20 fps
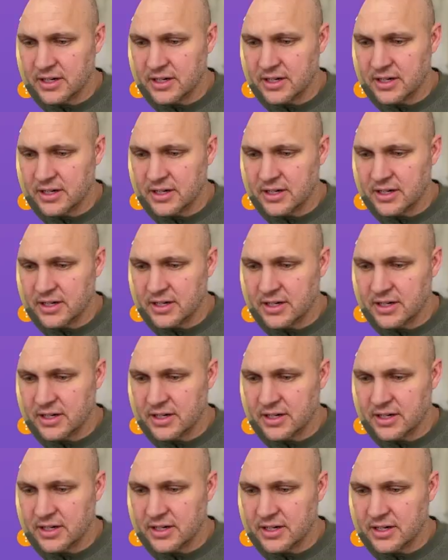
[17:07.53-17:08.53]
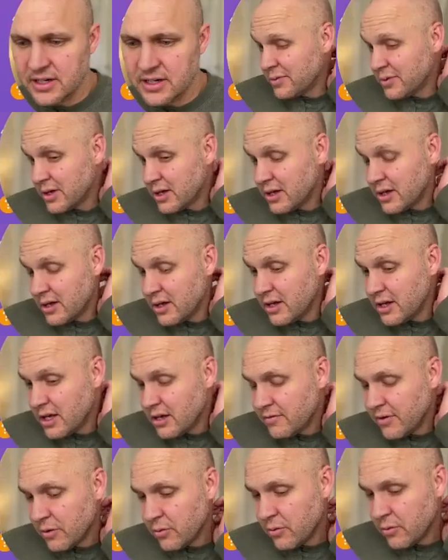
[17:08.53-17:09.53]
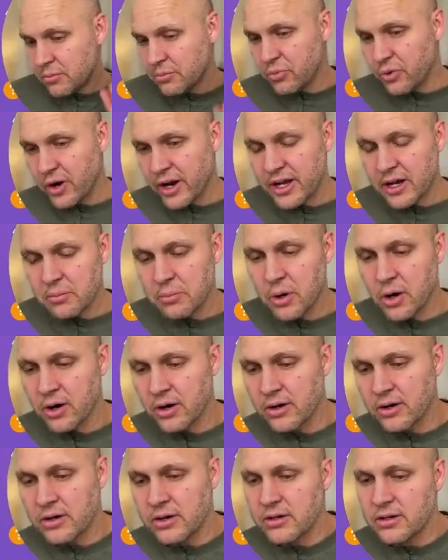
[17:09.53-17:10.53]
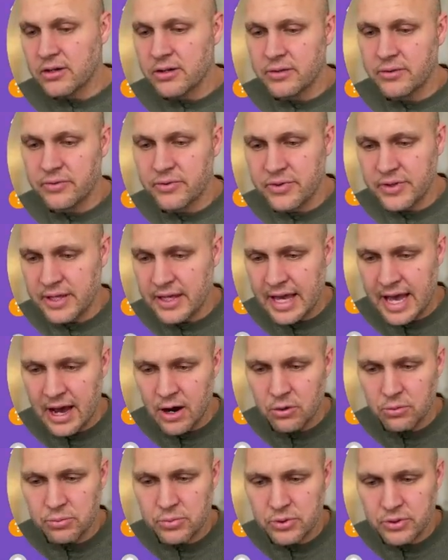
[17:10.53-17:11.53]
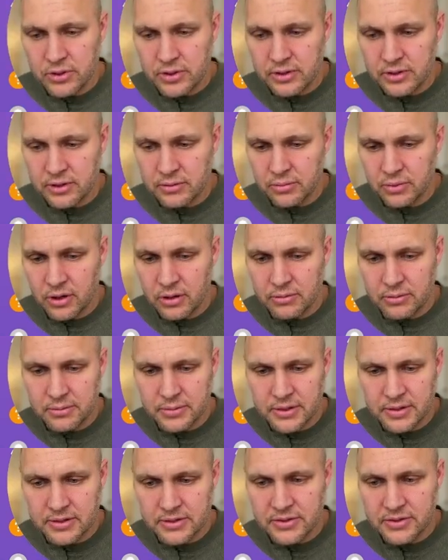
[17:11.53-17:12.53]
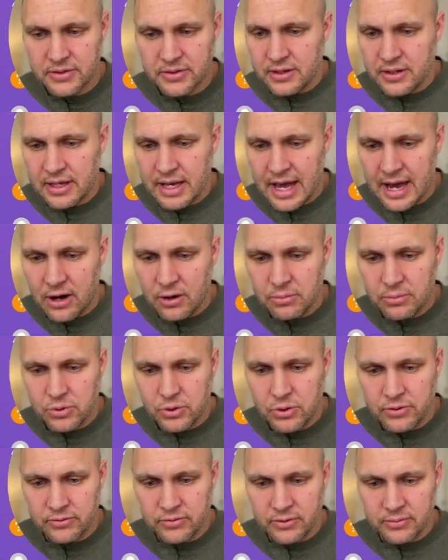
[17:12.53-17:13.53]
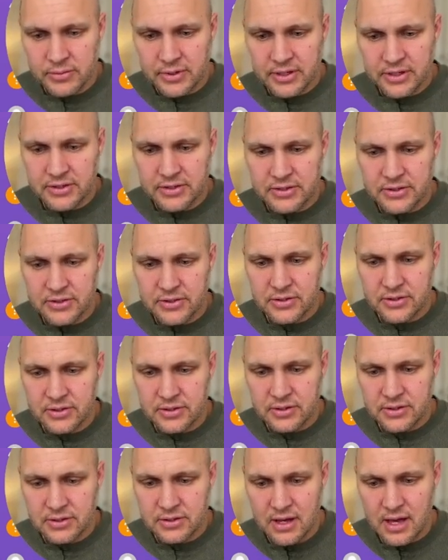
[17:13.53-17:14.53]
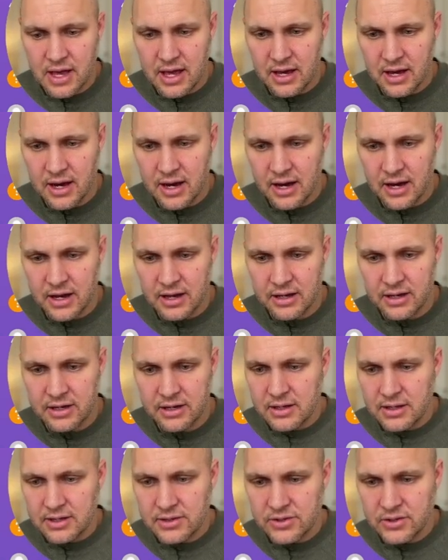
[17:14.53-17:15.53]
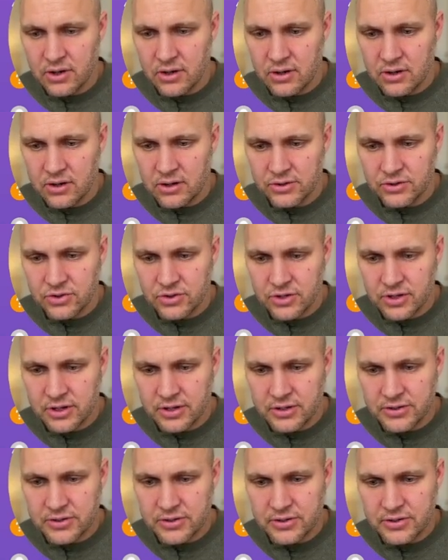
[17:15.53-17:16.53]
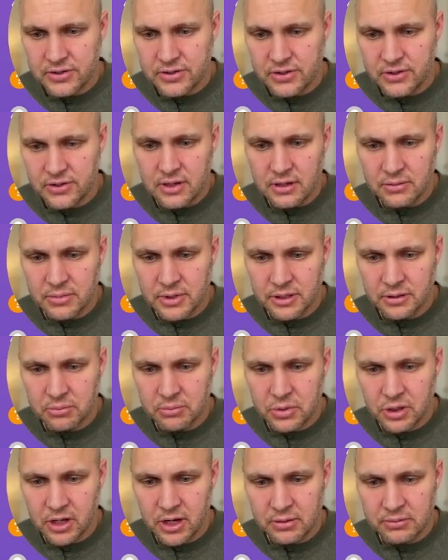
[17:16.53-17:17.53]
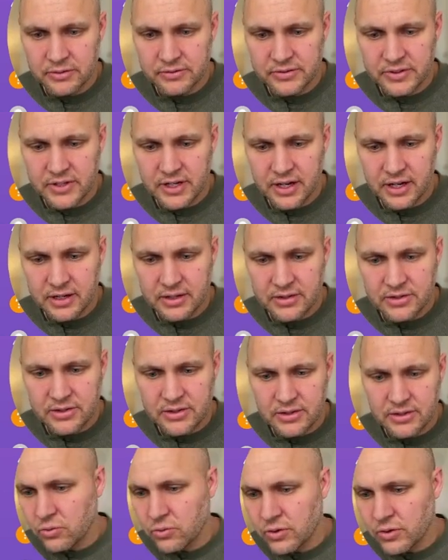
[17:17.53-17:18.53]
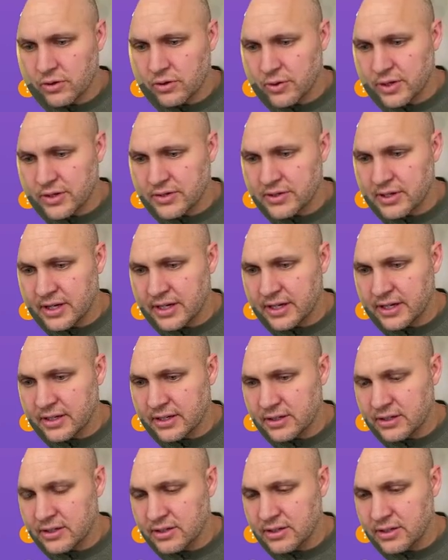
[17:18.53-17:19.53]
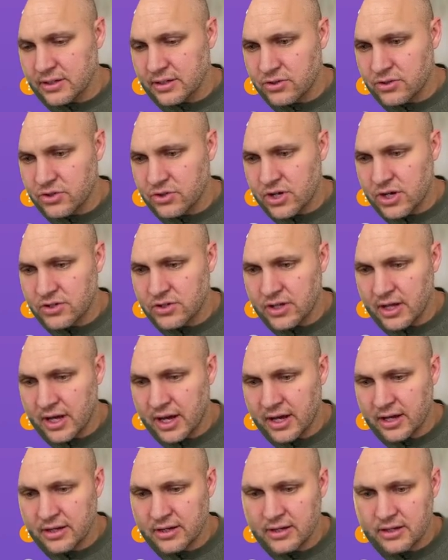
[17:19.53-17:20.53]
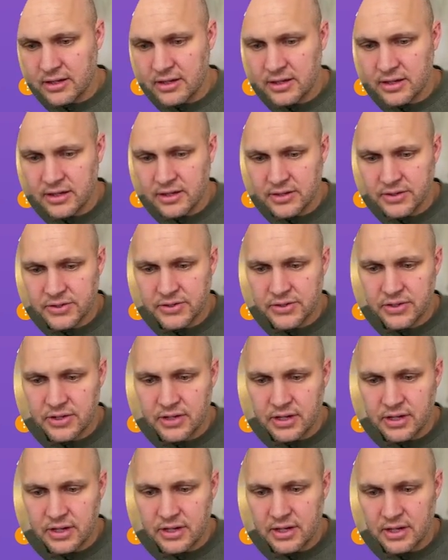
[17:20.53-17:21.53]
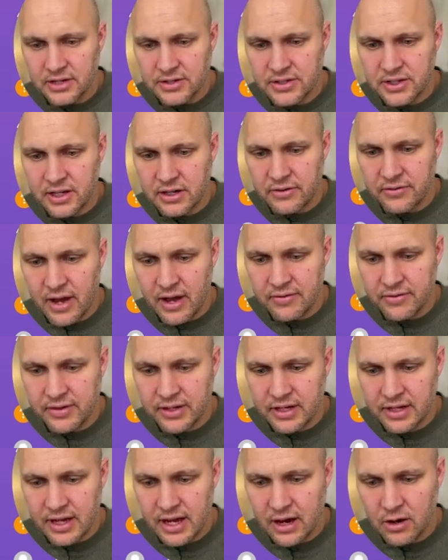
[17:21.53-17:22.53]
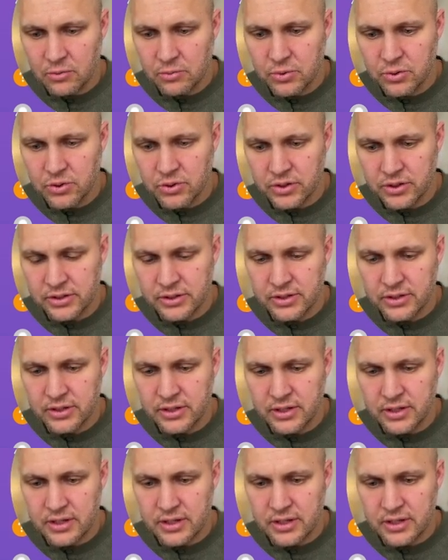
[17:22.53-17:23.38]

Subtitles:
I want. If I want to break apart the output, the problem is the output from this AI is all just a big blob of text. One of the ways I can change that is instead of having it output